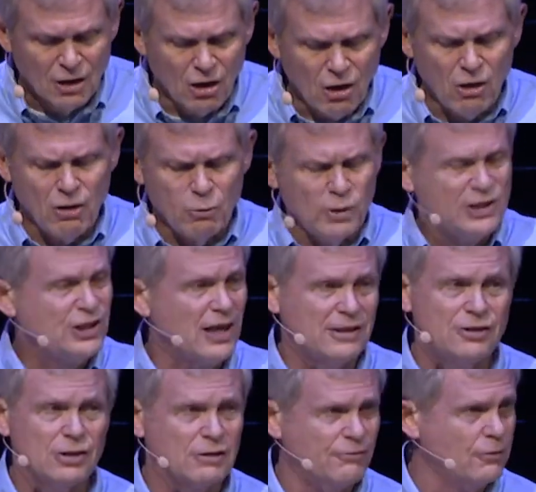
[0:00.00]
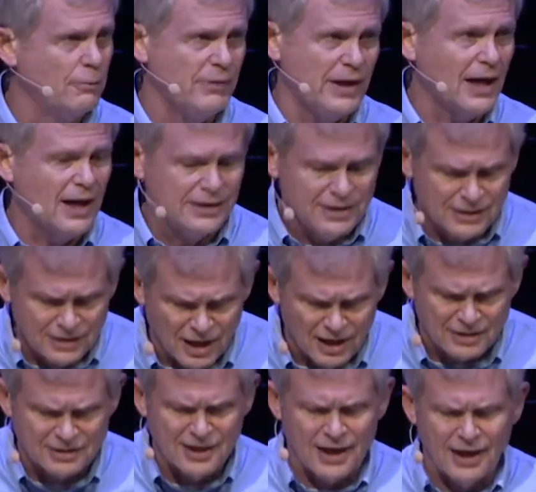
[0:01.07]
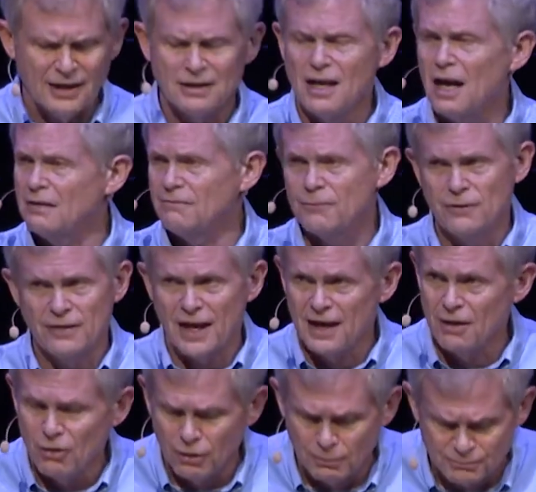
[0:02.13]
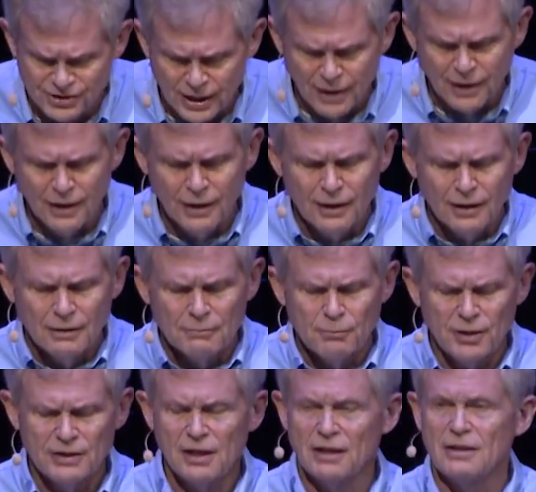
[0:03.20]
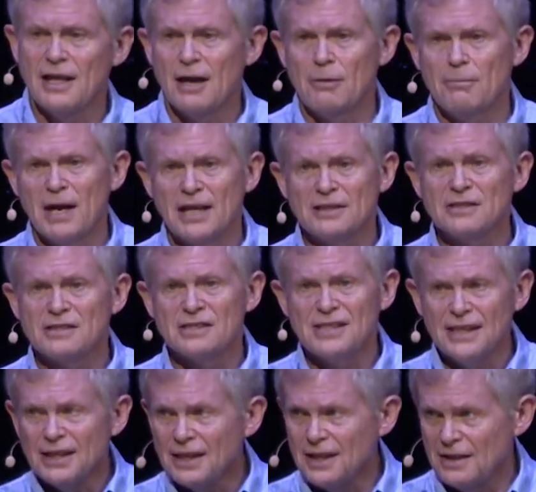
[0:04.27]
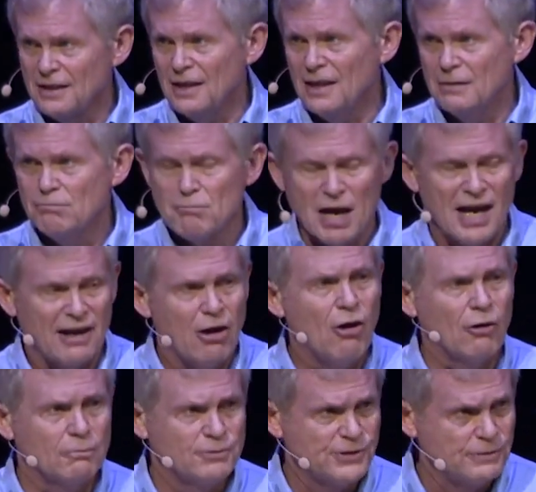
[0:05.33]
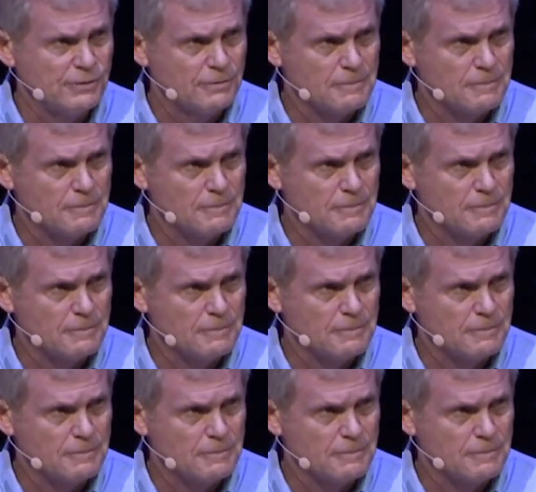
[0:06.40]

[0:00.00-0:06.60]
All which I took from thee, I did not take, not for thy harms, but that thou might seek it in my arms."